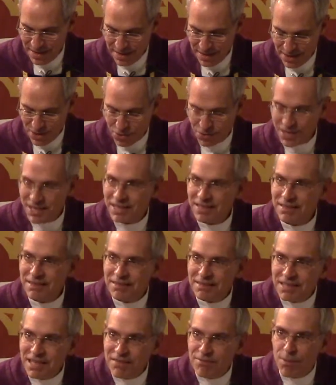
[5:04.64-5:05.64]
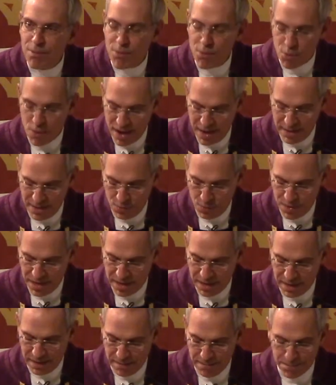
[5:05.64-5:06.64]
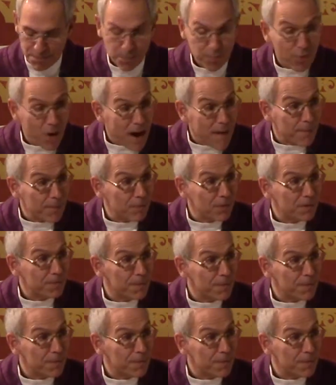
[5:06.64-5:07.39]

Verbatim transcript: the only conceivable way that we can properly